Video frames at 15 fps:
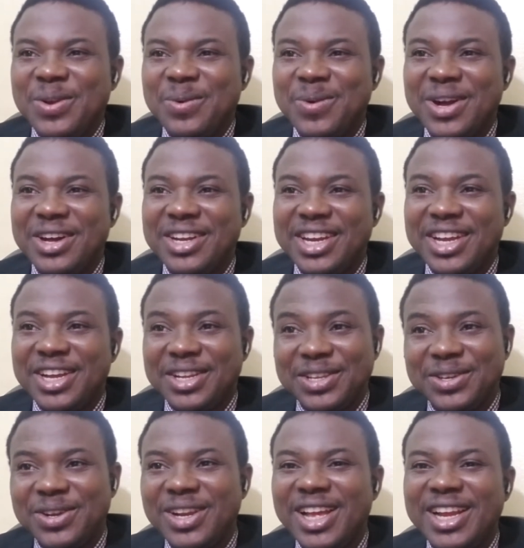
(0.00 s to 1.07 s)
Well done,
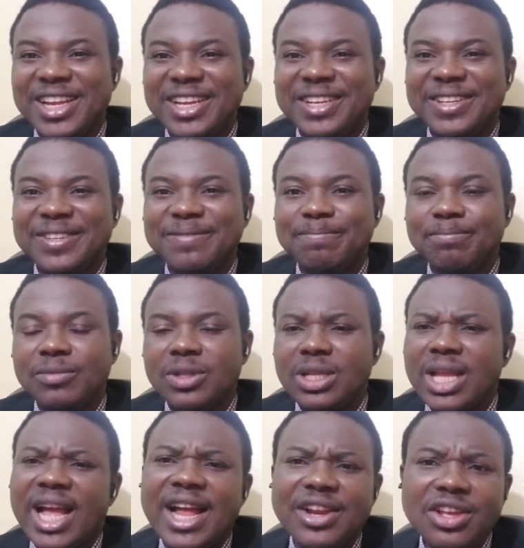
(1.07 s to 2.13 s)
you're learning.
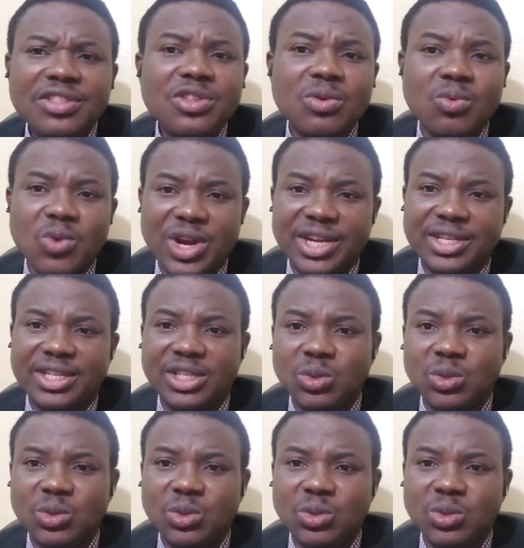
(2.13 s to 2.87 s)
Another word,